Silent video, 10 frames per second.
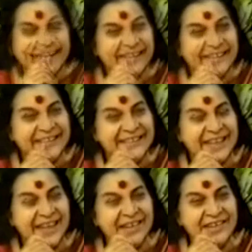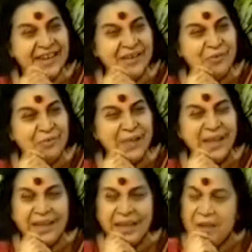Krishna tried to
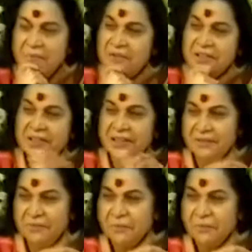make everything